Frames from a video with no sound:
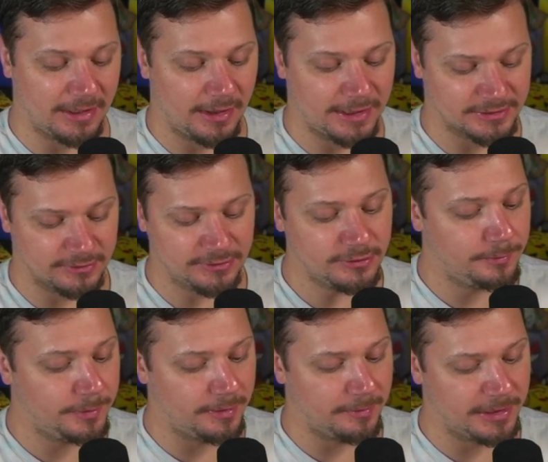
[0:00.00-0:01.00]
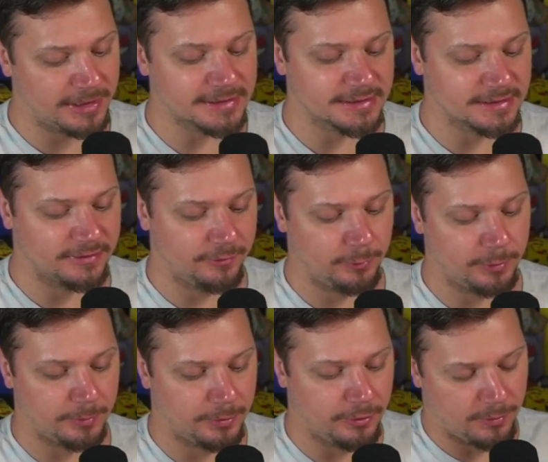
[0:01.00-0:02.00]
It's also been a minute since I've
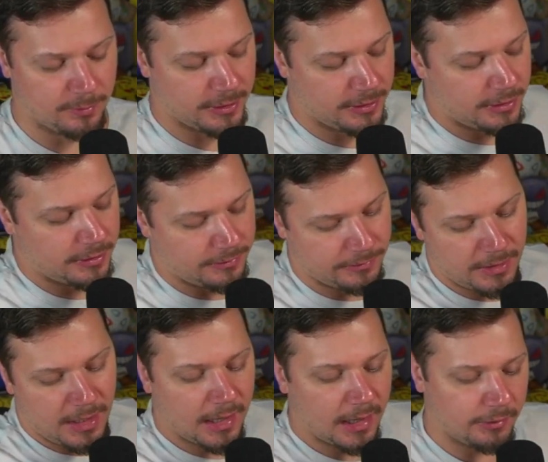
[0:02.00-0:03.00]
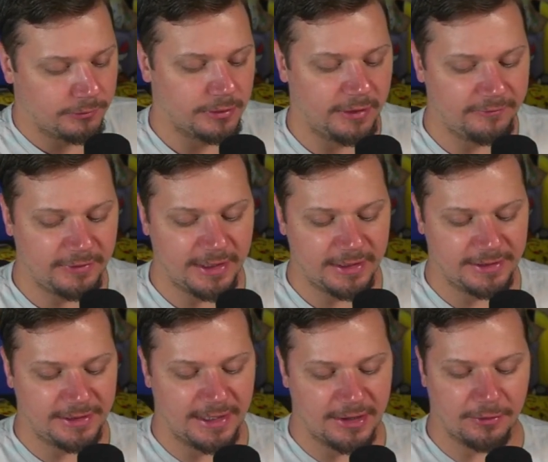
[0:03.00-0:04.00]
opened Pokemon Go. I would love to get a
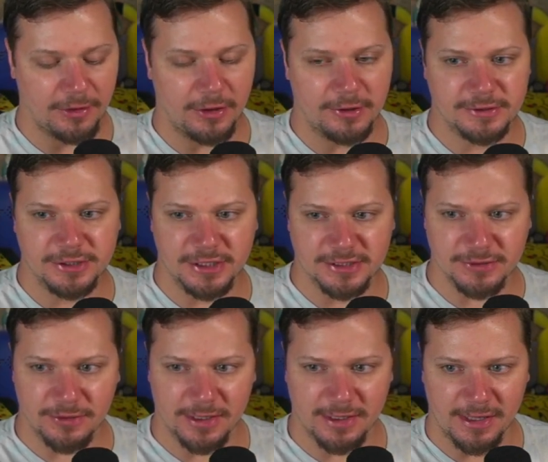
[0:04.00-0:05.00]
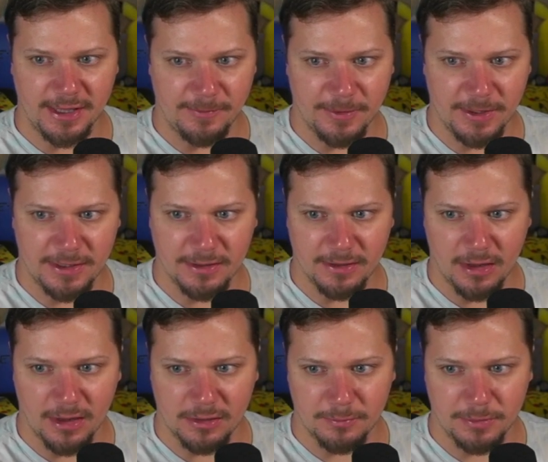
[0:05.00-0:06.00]
Ditto card just so I could keep it
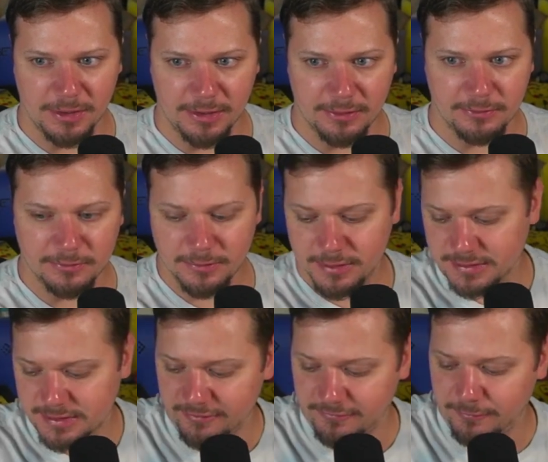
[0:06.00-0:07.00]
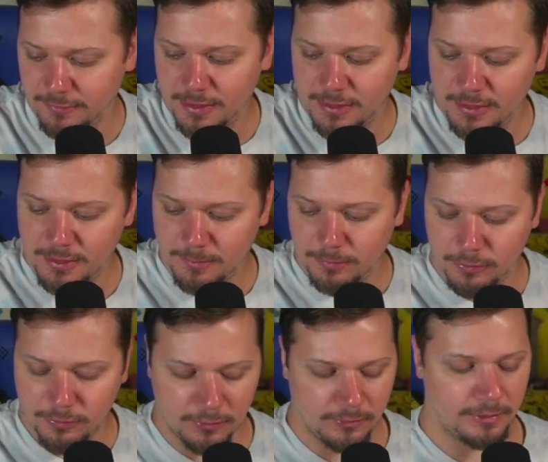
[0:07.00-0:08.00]
unpeeled, because I've
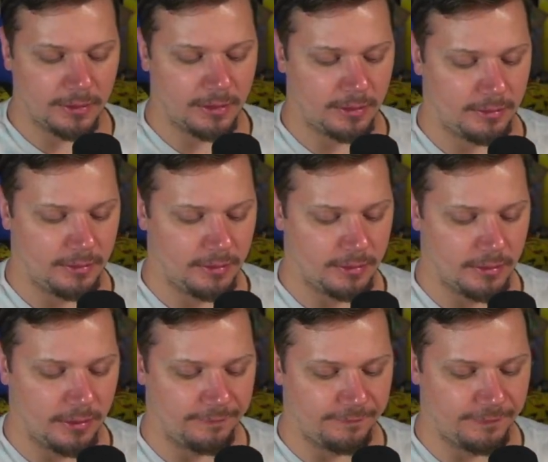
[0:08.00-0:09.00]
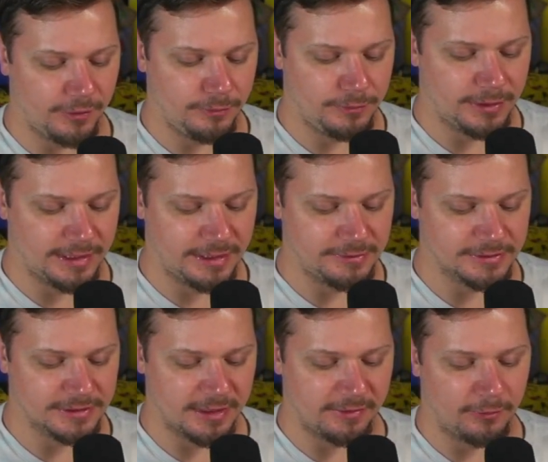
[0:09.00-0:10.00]
pulled a few
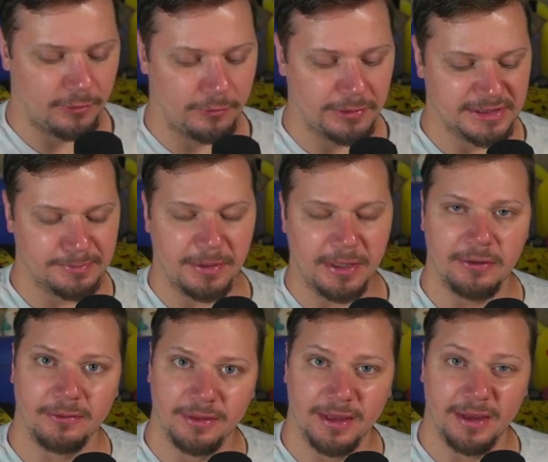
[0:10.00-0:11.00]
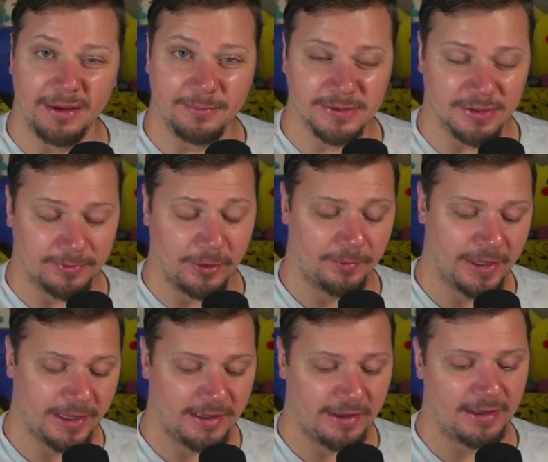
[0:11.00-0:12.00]
Dittos and I've always peeled them. So I'm hoping
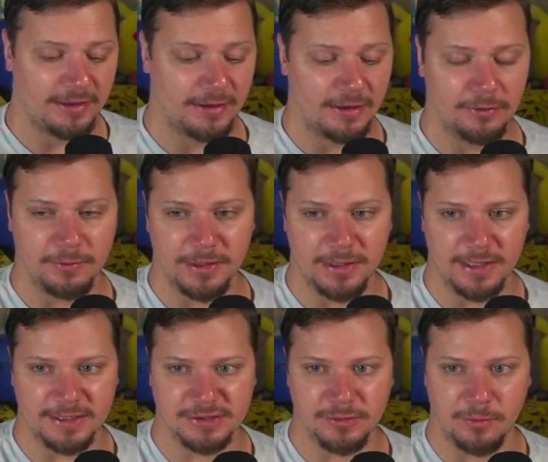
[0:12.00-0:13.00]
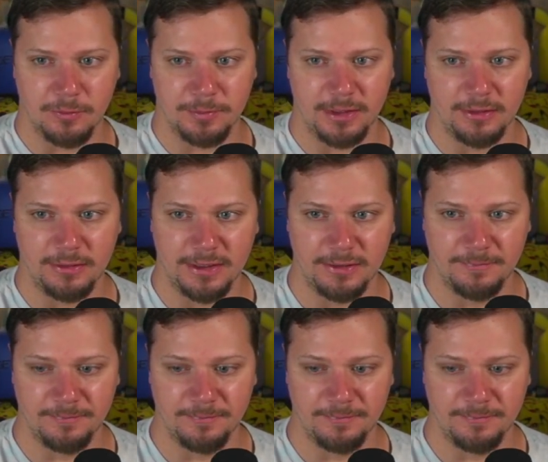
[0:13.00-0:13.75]
I could get another one and I just won't peel it.